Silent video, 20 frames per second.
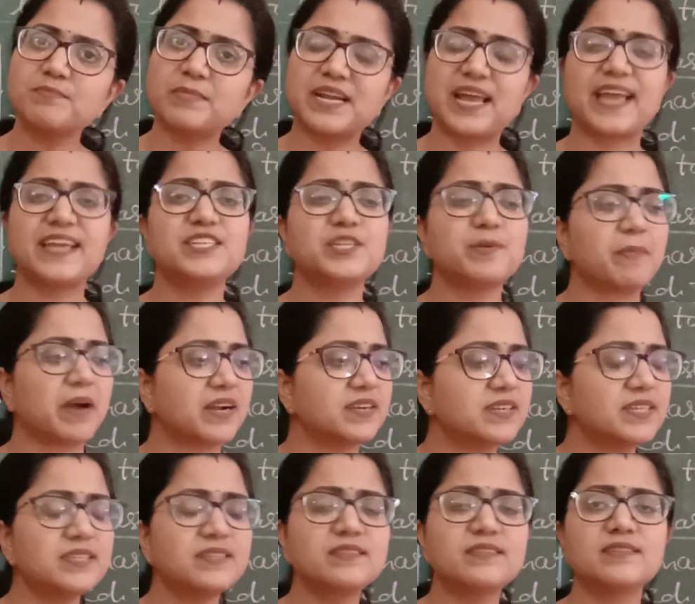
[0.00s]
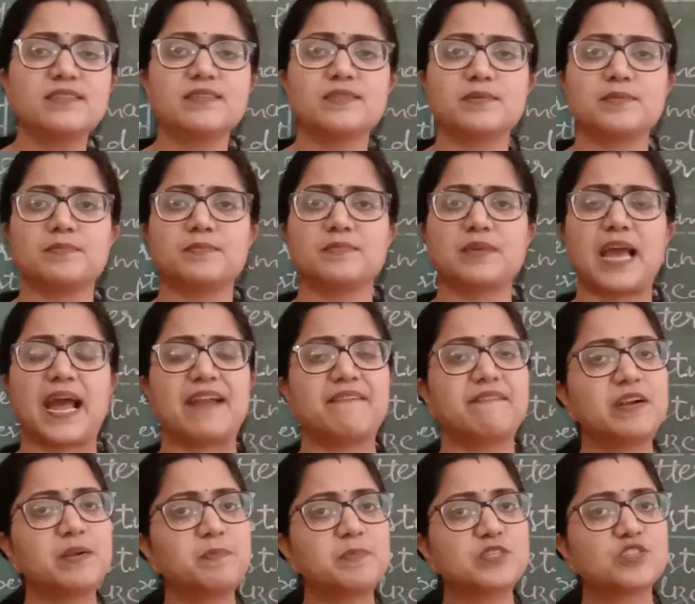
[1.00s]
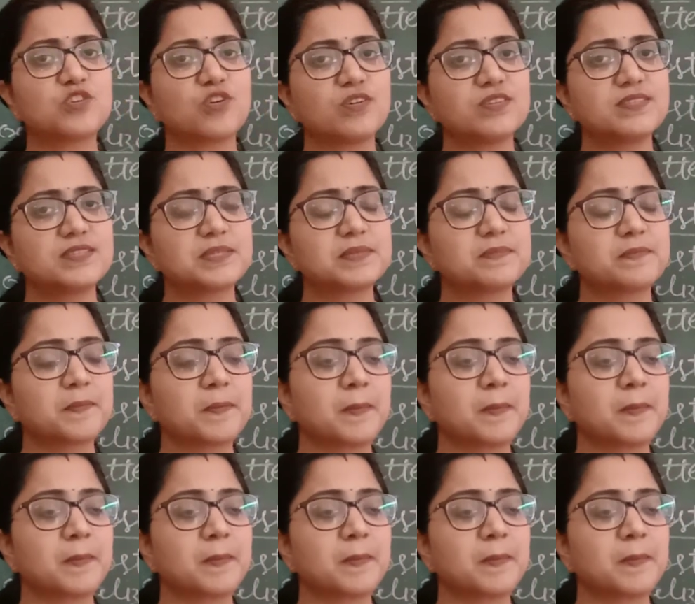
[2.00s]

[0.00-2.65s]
but I demanded 100 pesos.